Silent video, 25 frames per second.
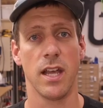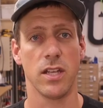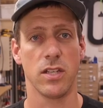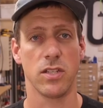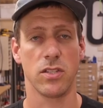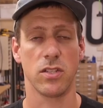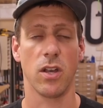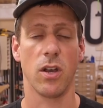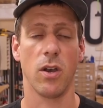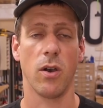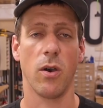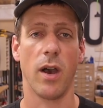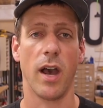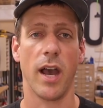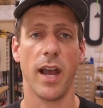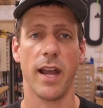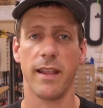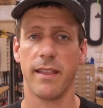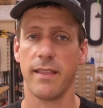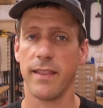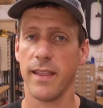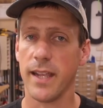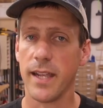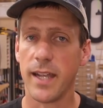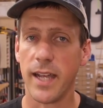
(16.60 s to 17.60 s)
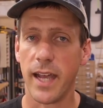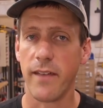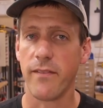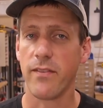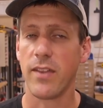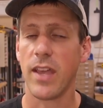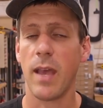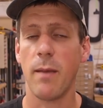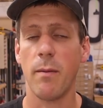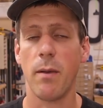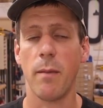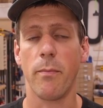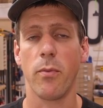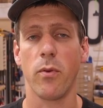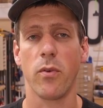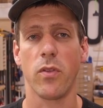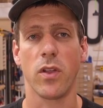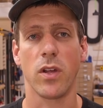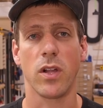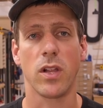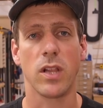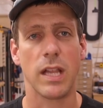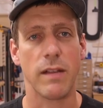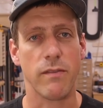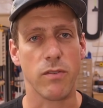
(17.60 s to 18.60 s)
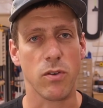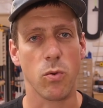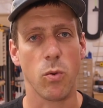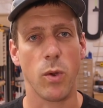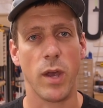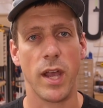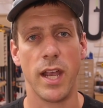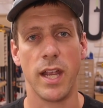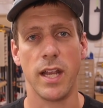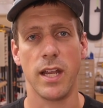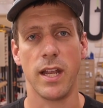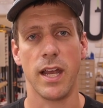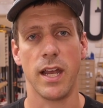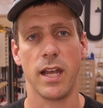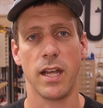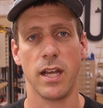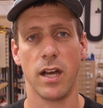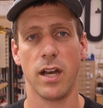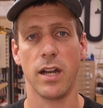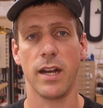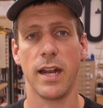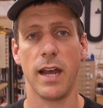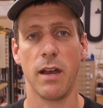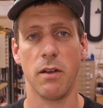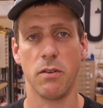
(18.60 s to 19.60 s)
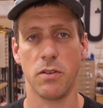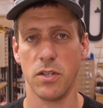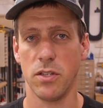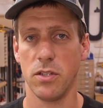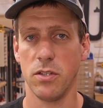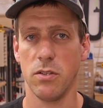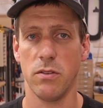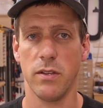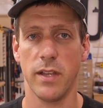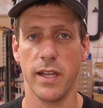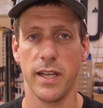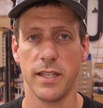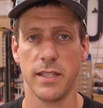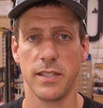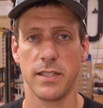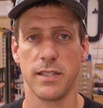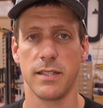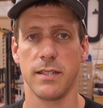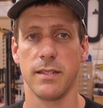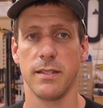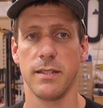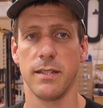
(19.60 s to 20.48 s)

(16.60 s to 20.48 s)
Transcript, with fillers: So I think I've came up with a clever way on how to do this.